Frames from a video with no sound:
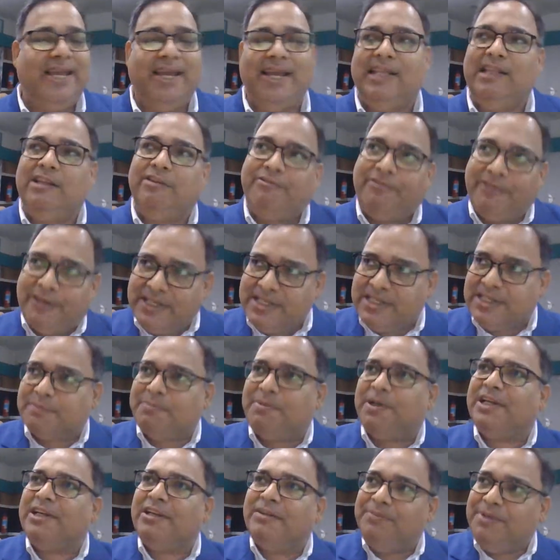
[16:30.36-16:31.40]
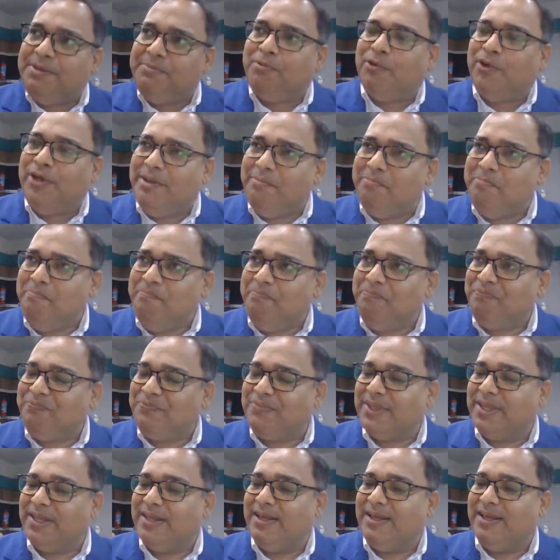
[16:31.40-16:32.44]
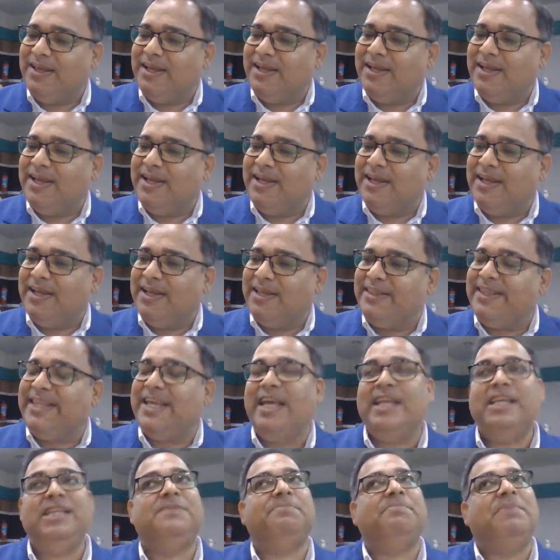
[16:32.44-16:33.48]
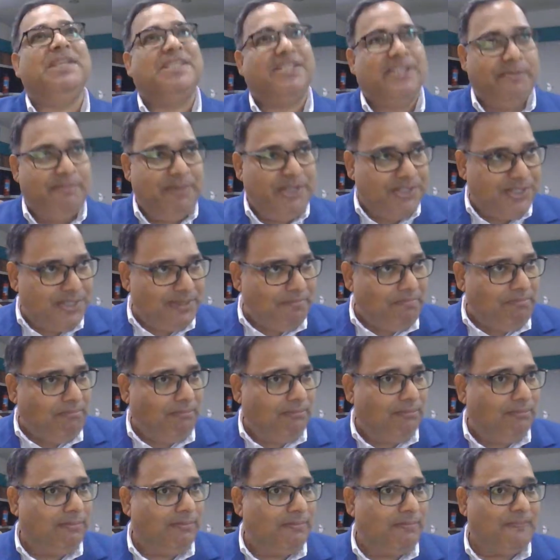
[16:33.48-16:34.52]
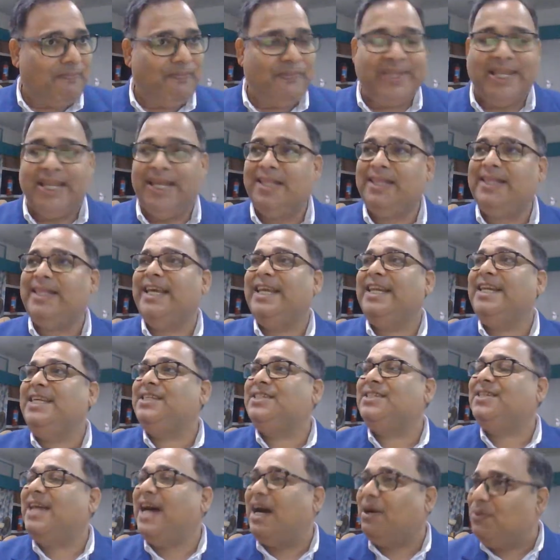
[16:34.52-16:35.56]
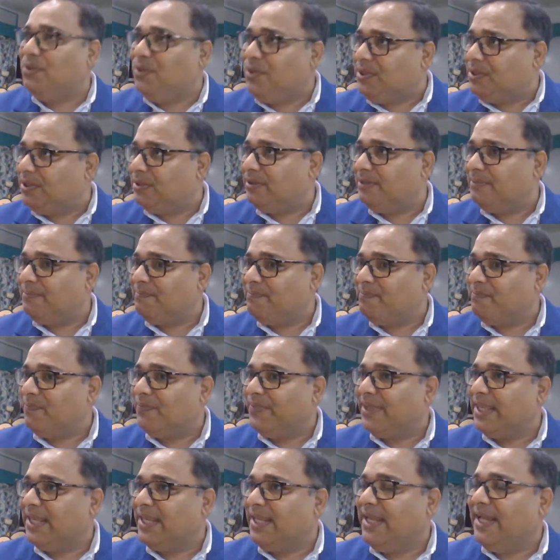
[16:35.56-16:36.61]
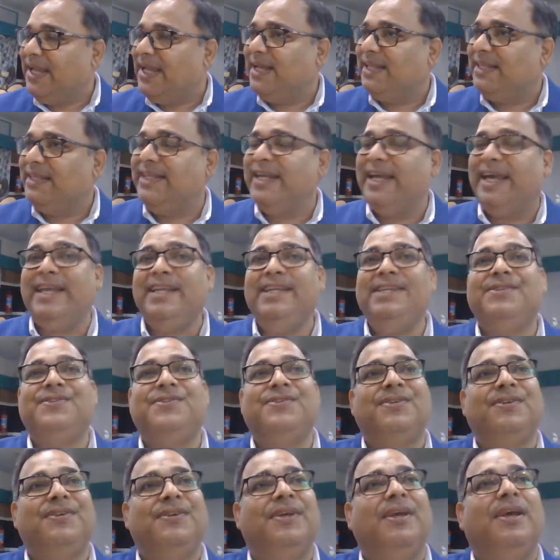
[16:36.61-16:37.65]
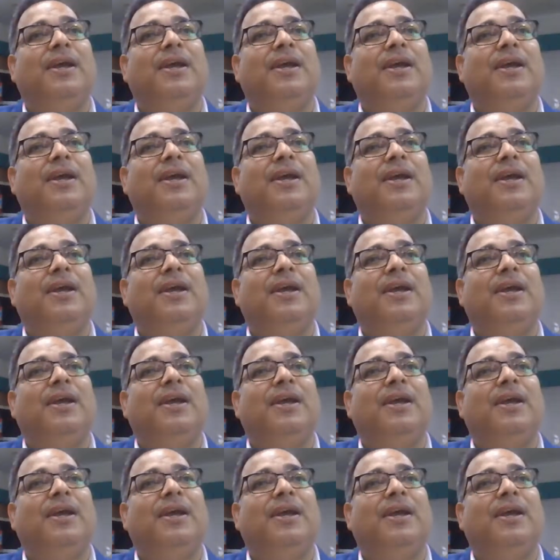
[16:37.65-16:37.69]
In the first part of the poem, there is pessimism, there is doubt, there is